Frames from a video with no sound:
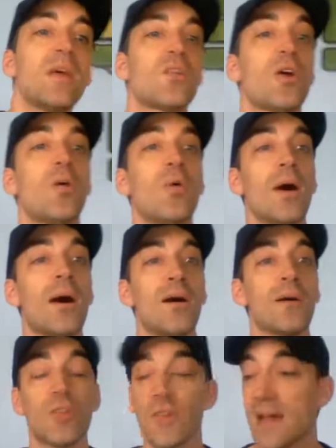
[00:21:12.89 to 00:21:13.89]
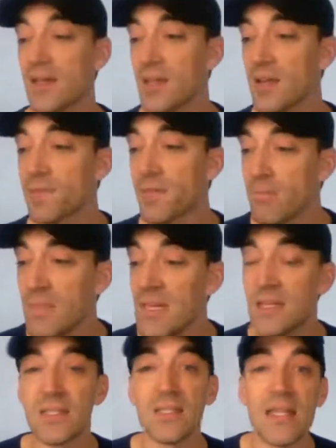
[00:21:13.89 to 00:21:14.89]
So that is it from
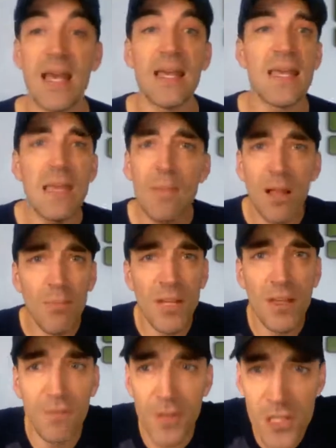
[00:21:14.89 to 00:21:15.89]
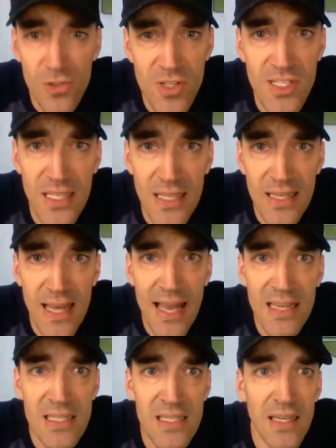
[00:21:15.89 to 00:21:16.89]
me today. Email me if you're interested in that.